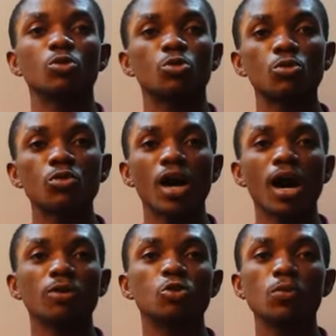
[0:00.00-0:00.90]
2
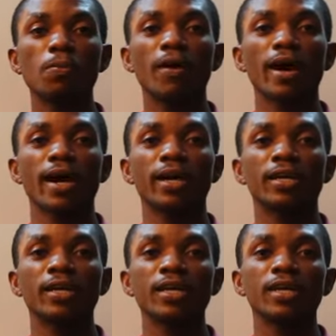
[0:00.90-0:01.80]

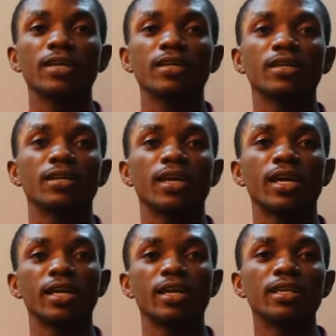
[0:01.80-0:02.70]
pi
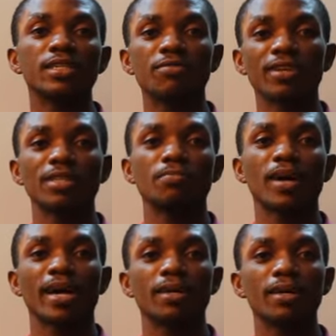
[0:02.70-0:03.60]
A divided
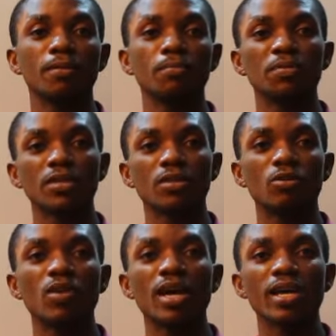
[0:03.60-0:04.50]
by P,
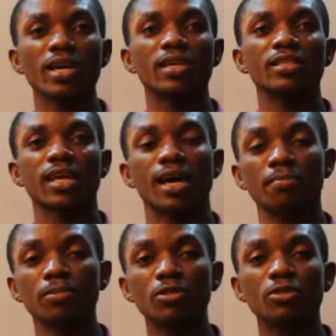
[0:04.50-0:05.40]
where A is the
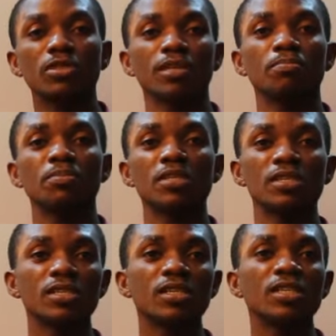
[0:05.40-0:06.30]
amplitude and
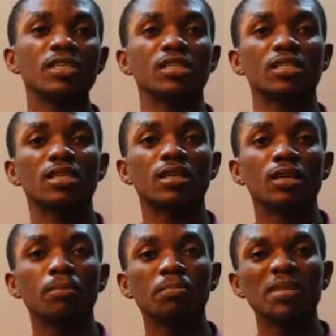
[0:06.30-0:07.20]
P is the
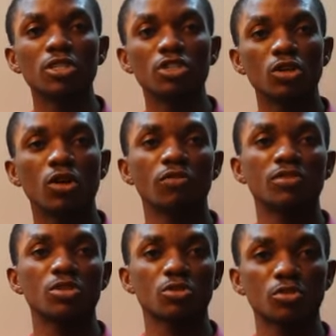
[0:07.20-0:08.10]
pitch
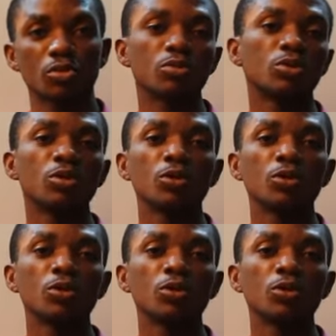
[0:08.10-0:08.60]
of the screw.